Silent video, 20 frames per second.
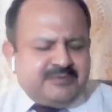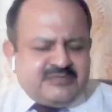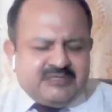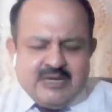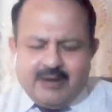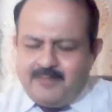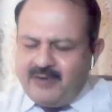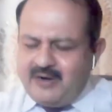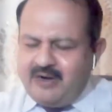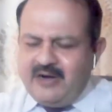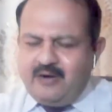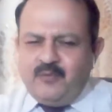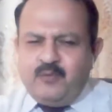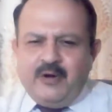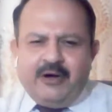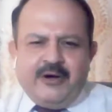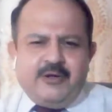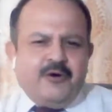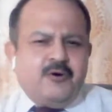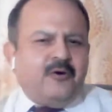up a separate
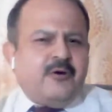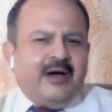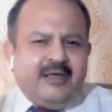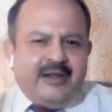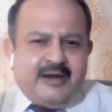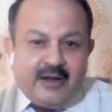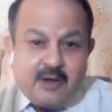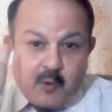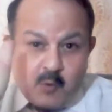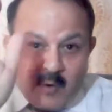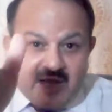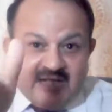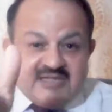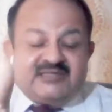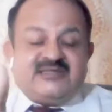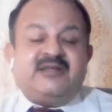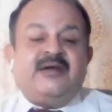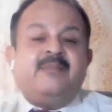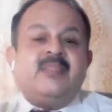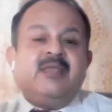video. I
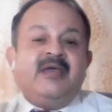request